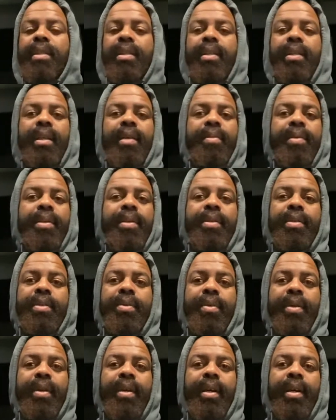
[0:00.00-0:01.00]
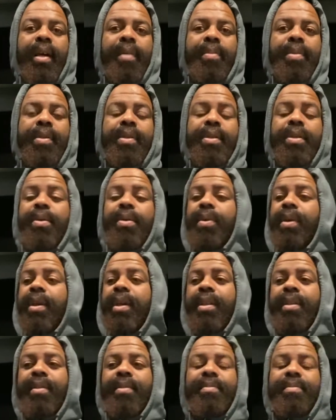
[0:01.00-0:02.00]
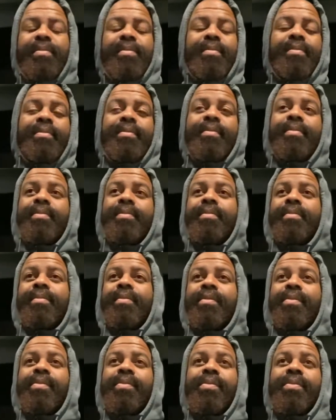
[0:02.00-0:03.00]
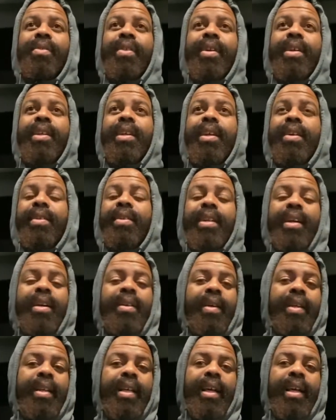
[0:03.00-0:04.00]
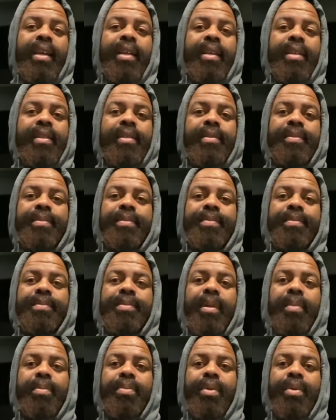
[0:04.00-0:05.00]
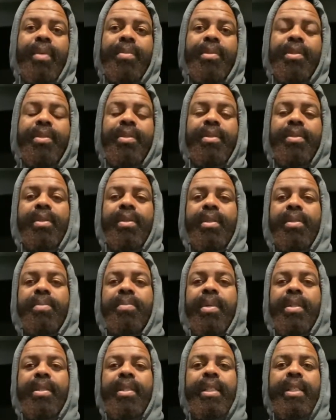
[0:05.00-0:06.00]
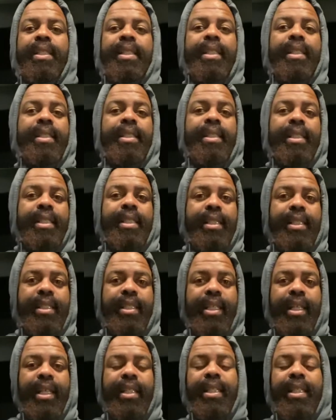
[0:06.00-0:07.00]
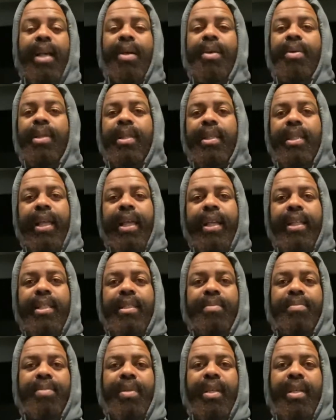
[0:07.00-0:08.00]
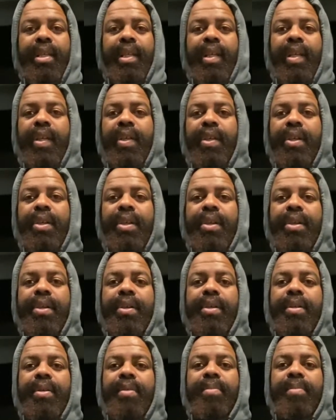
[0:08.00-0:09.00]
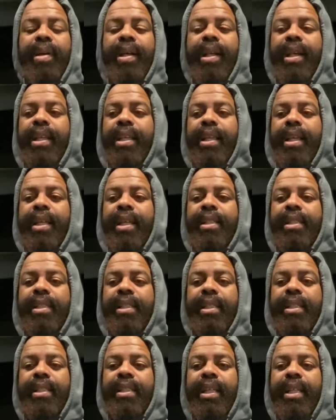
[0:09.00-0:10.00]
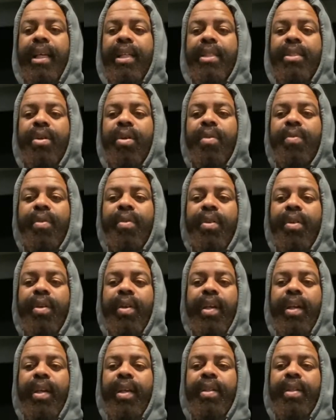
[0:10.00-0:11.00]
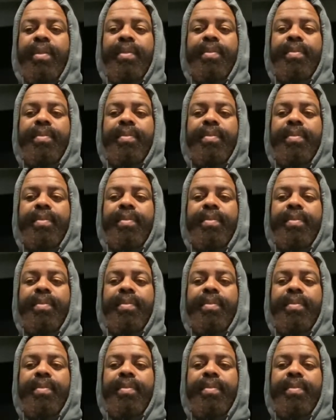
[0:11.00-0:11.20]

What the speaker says: I've been doing it for a year now, and I promise you, as consistent as I would like to be, my ADHD takes over, and